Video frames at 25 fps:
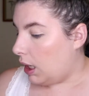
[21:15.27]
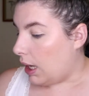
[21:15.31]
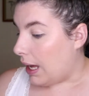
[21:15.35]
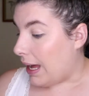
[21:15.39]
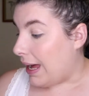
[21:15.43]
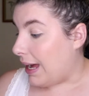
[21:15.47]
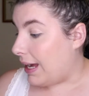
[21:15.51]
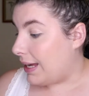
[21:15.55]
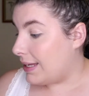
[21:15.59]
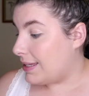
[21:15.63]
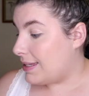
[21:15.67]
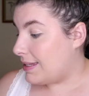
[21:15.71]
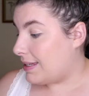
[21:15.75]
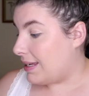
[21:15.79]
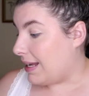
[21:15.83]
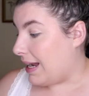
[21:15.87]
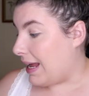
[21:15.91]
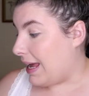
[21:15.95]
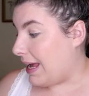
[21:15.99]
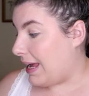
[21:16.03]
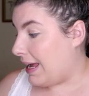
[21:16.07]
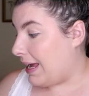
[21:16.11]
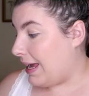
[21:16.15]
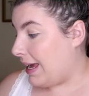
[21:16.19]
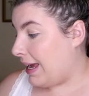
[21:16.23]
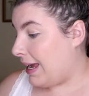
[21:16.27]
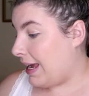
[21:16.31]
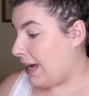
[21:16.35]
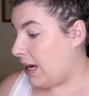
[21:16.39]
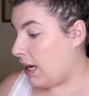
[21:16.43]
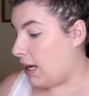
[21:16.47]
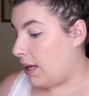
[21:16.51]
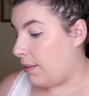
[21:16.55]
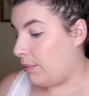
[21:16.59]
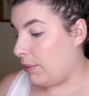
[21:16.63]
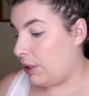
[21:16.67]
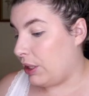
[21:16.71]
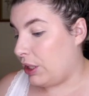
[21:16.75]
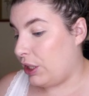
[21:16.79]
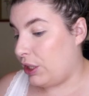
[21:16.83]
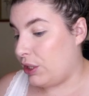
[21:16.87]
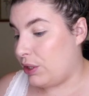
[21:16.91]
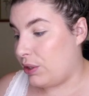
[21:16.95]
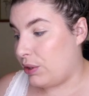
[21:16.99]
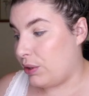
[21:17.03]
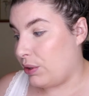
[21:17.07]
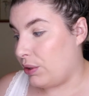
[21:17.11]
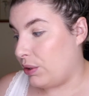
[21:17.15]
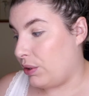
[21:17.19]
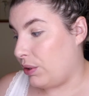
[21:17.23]
Guys, today I'm gonna
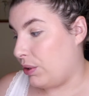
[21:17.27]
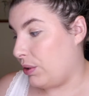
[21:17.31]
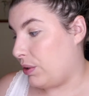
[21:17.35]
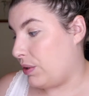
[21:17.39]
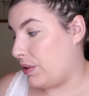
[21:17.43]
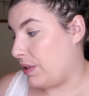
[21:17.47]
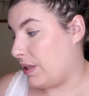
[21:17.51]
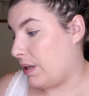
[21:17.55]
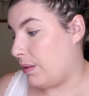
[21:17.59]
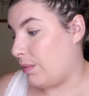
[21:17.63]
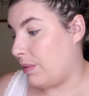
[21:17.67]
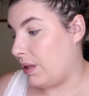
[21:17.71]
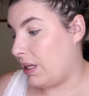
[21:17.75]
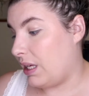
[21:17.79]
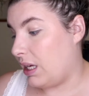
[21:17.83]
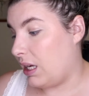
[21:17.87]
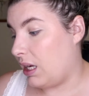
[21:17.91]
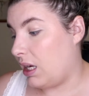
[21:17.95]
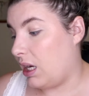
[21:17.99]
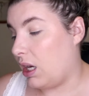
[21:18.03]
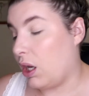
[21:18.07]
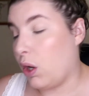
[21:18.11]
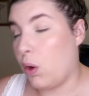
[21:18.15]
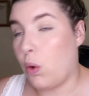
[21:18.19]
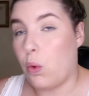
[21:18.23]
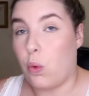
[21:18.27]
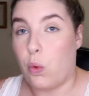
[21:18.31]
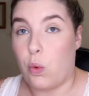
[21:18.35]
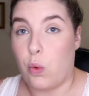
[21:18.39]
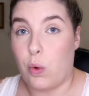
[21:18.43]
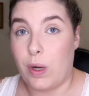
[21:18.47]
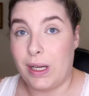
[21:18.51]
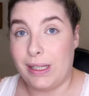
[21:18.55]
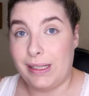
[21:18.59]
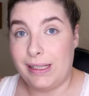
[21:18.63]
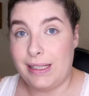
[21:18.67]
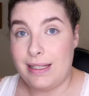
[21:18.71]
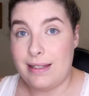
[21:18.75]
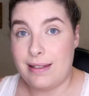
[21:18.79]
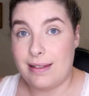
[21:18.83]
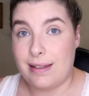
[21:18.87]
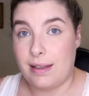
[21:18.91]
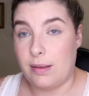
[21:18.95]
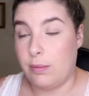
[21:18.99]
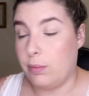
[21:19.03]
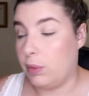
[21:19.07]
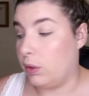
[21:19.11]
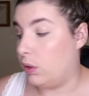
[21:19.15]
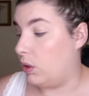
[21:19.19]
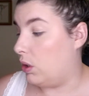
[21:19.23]
do something really
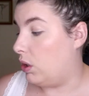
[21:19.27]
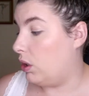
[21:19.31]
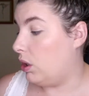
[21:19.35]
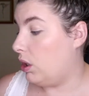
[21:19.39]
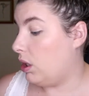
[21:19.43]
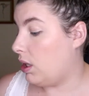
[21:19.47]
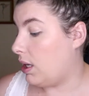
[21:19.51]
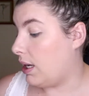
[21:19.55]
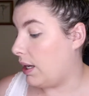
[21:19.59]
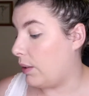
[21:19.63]
simple.